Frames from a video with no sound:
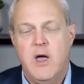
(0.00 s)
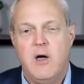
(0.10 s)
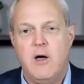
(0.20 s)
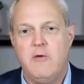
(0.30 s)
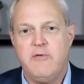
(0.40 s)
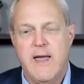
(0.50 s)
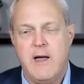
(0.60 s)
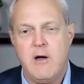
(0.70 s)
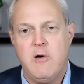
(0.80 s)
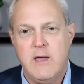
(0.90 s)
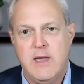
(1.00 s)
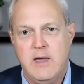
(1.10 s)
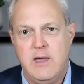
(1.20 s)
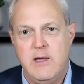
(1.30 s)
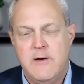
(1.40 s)
of how
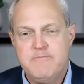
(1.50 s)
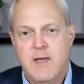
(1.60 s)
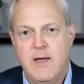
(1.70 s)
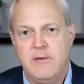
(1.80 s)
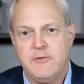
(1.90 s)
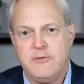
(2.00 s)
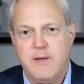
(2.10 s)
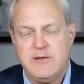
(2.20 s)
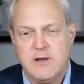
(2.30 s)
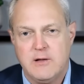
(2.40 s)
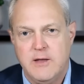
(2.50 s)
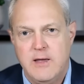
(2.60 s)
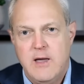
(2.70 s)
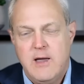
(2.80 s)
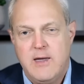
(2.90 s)
he has
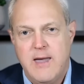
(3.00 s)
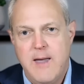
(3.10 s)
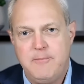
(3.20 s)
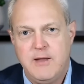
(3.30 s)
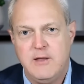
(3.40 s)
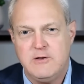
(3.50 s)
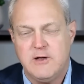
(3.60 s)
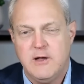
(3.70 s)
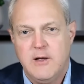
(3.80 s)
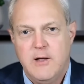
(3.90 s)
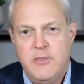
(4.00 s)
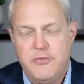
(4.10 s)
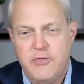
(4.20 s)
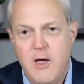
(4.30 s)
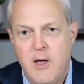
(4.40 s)
basically kept his
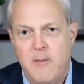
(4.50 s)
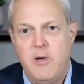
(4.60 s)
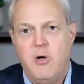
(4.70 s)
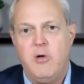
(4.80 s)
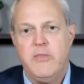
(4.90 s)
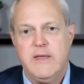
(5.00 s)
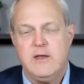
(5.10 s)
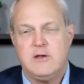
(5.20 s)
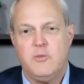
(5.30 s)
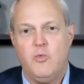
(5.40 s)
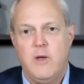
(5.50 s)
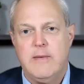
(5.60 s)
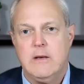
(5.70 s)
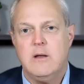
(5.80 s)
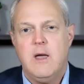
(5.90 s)
thumb on these
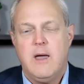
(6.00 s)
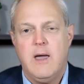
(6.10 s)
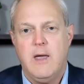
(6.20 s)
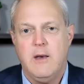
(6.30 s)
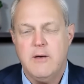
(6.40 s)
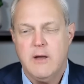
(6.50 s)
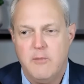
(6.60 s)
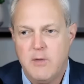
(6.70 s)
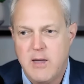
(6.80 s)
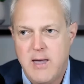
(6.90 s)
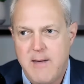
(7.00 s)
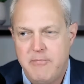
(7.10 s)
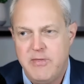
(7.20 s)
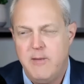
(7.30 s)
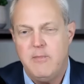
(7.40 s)
women and kept
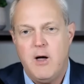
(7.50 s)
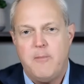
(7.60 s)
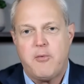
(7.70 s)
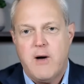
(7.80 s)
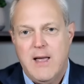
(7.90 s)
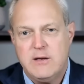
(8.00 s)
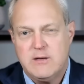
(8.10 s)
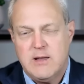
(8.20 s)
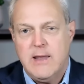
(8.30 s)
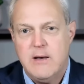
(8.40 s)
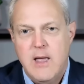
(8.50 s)
them oppressed and